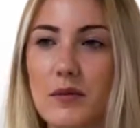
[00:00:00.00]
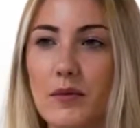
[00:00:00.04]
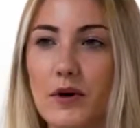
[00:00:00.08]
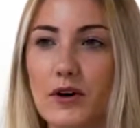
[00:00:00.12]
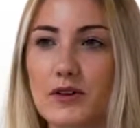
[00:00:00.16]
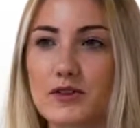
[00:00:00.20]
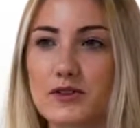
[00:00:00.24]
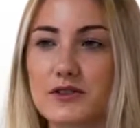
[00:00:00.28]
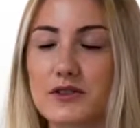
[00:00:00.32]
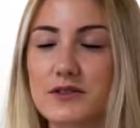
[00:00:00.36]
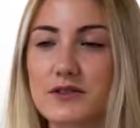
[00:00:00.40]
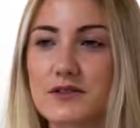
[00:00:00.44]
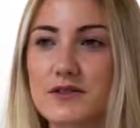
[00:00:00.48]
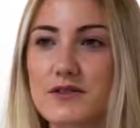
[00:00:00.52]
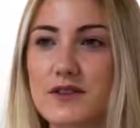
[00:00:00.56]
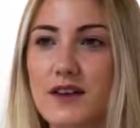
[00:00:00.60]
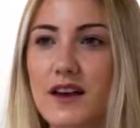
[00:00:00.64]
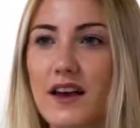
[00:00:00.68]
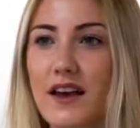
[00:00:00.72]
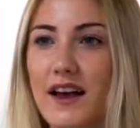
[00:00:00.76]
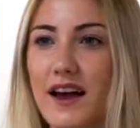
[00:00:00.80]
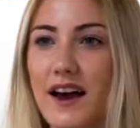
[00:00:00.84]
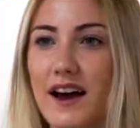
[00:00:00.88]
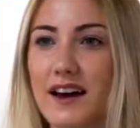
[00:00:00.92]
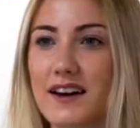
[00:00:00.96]
modules,
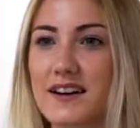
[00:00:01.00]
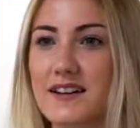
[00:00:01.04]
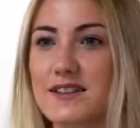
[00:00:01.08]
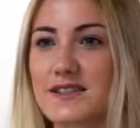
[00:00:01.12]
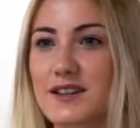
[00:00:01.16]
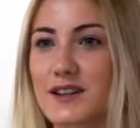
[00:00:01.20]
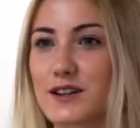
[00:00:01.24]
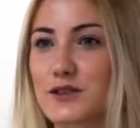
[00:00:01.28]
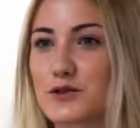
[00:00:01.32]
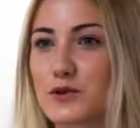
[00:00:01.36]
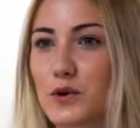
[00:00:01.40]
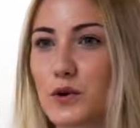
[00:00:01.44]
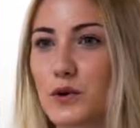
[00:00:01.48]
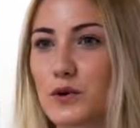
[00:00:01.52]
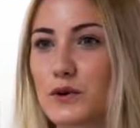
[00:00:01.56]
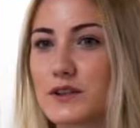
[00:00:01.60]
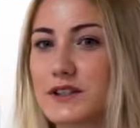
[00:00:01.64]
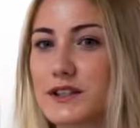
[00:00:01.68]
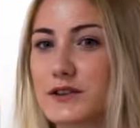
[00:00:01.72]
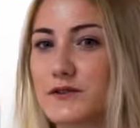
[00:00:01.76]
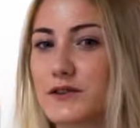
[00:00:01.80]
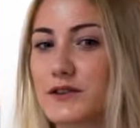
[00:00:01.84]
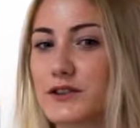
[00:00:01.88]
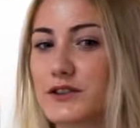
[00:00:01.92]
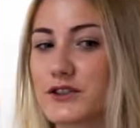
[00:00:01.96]
and it's like totally
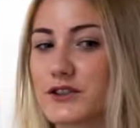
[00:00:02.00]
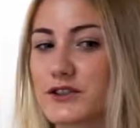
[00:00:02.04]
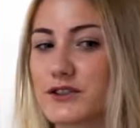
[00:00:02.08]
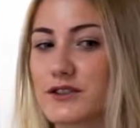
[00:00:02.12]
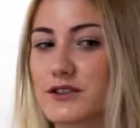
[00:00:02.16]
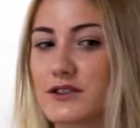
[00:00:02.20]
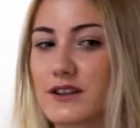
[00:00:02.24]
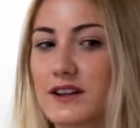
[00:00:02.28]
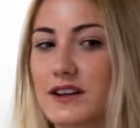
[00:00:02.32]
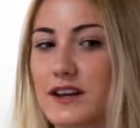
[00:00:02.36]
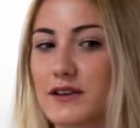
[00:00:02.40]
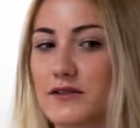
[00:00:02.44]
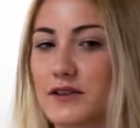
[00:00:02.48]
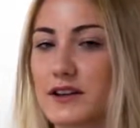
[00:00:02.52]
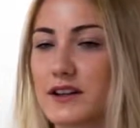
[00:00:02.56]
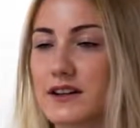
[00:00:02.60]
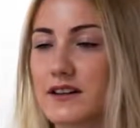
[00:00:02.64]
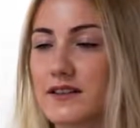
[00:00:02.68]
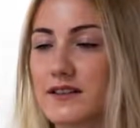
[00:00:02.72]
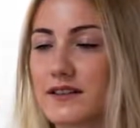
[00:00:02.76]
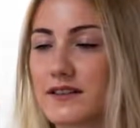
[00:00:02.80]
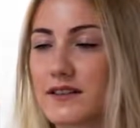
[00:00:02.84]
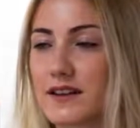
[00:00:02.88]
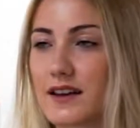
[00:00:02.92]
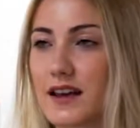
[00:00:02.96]
different just giving,
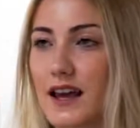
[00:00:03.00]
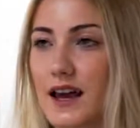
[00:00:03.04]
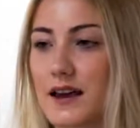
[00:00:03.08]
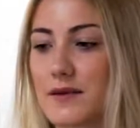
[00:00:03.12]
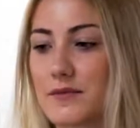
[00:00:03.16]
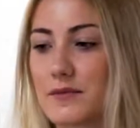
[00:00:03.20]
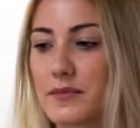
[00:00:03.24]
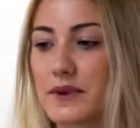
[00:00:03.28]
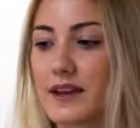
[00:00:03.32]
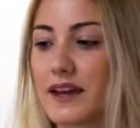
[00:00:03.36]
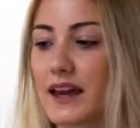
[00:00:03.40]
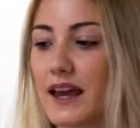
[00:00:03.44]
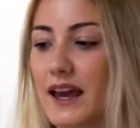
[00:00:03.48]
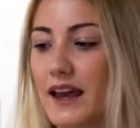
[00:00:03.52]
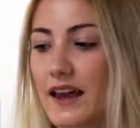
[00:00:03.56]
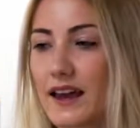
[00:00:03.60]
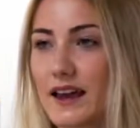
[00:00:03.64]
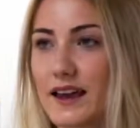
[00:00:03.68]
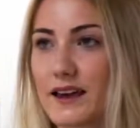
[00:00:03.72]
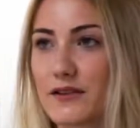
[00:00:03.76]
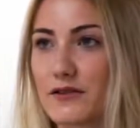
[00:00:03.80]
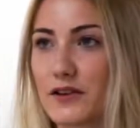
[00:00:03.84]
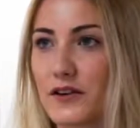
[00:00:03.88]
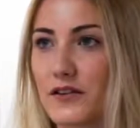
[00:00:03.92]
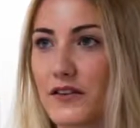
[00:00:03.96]
get, being
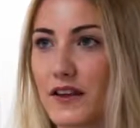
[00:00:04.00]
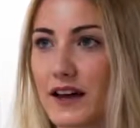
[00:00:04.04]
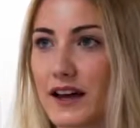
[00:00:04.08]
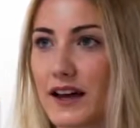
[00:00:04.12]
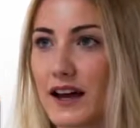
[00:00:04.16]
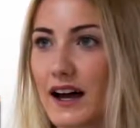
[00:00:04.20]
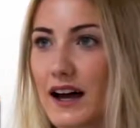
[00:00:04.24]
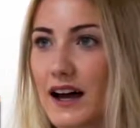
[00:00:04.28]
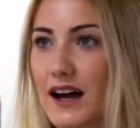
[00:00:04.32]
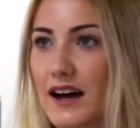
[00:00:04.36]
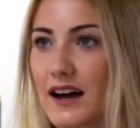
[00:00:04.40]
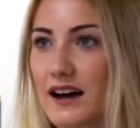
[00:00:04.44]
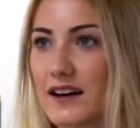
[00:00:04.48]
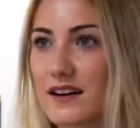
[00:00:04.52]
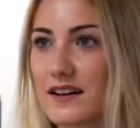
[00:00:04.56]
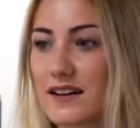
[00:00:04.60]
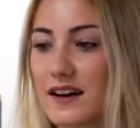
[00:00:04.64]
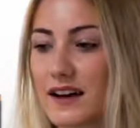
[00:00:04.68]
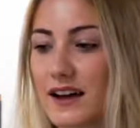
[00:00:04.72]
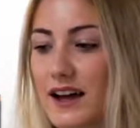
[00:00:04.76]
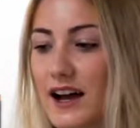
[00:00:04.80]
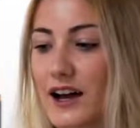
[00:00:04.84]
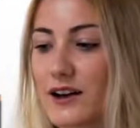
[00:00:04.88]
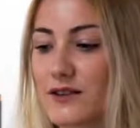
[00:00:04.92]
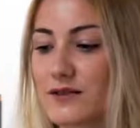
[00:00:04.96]
given like a
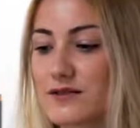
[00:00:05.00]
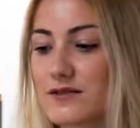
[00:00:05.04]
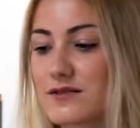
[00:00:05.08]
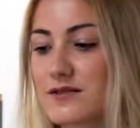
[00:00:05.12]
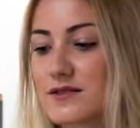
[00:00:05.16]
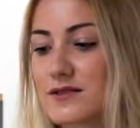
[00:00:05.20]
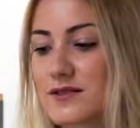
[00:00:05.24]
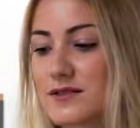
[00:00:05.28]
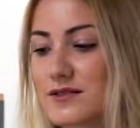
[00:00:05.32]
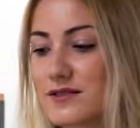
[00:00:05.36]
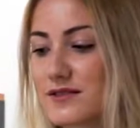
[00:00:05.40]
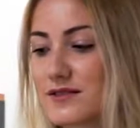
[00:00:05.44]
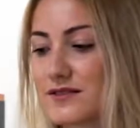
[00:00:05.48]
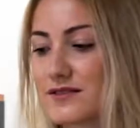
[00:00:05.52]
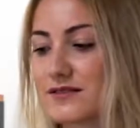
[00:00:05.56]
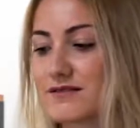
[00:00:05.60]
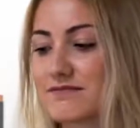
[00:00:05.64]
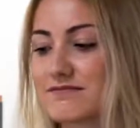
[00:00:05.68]
accounts